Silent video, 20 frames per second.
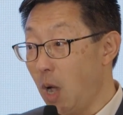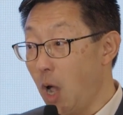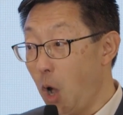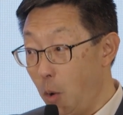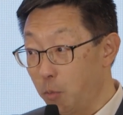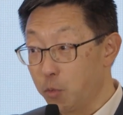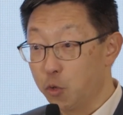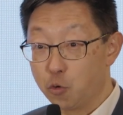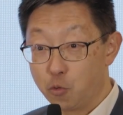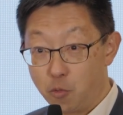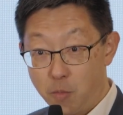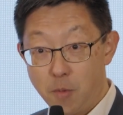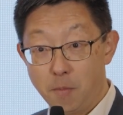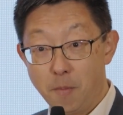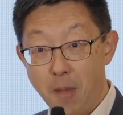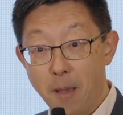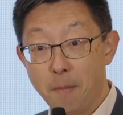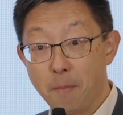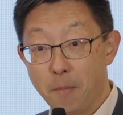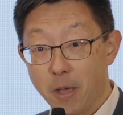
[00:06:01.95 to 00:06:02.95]
So I hope you
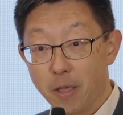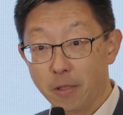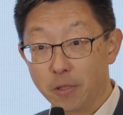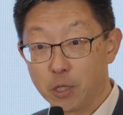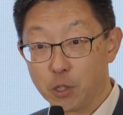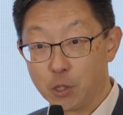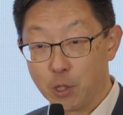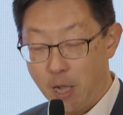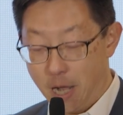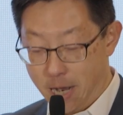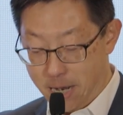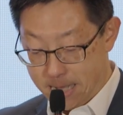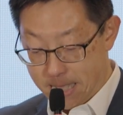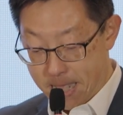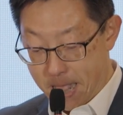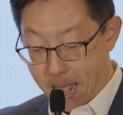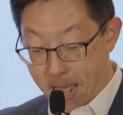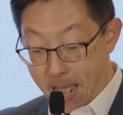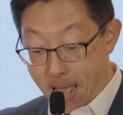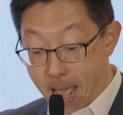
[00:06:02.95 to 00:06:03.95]
remember this
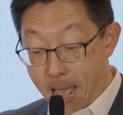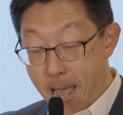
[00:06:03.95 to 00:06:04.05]
line.